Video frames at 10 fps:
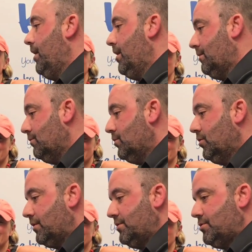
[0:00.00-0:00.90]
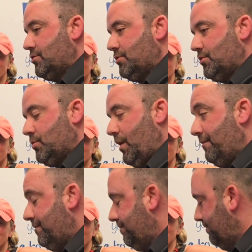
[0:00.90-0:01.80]
I'm looking to, I've
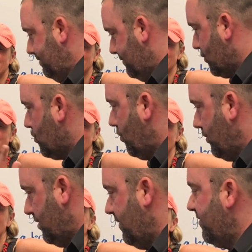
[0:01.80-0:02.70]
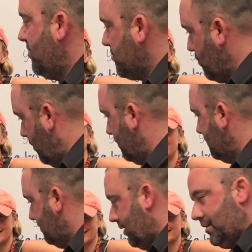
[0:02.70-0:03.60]
recorded the first one,
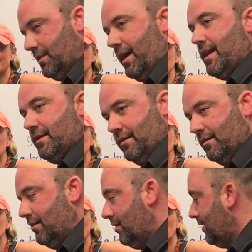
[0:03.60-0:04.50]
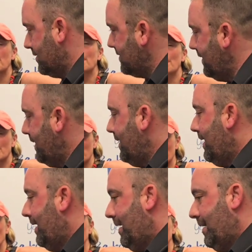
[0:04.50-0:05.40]
but I need to edit and all
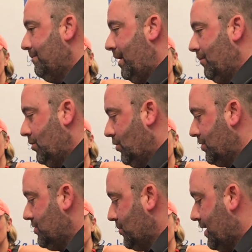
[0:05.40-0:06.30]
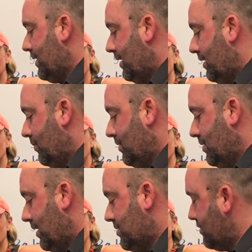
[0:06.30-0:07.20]
that. I'm looking to get that out in
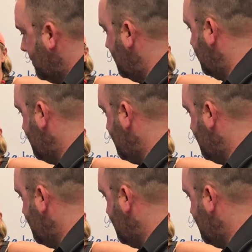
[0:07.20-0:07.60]
the next couple of